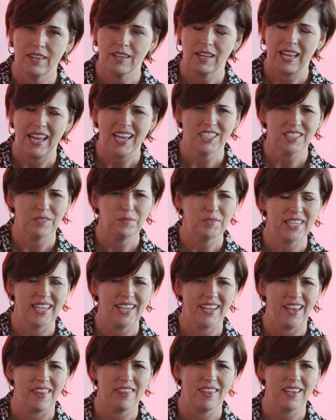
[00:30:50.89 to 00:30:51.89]
gosh, I'm
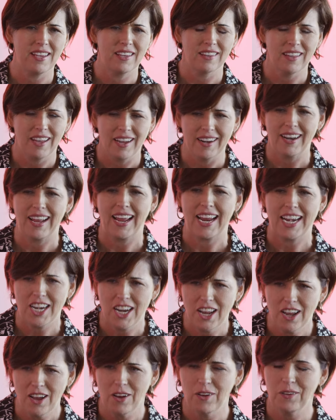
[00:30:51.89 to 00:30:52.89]
saying I think a lot. I
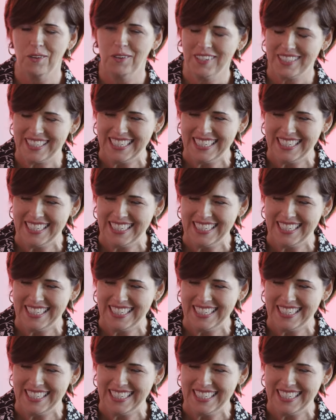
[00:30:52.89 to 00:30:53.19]
know.